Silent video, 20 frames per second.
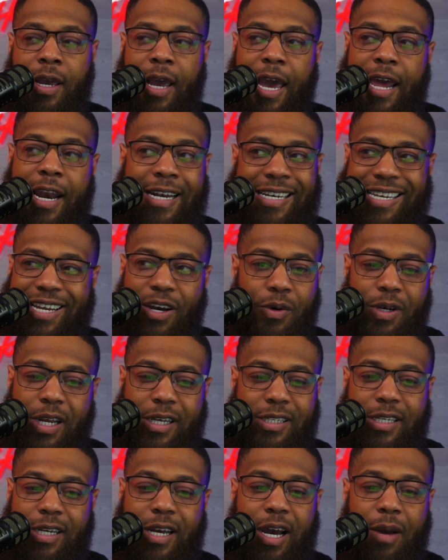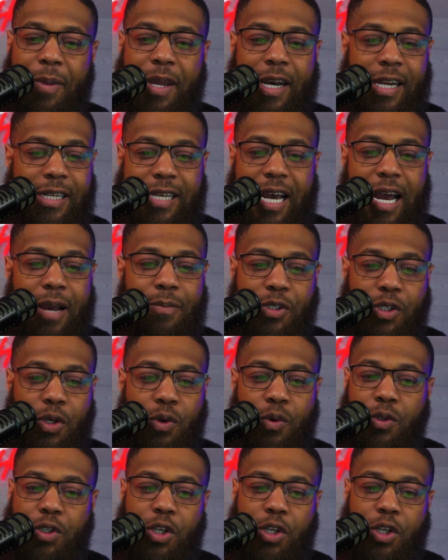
and a deal doesn't come anytime soon.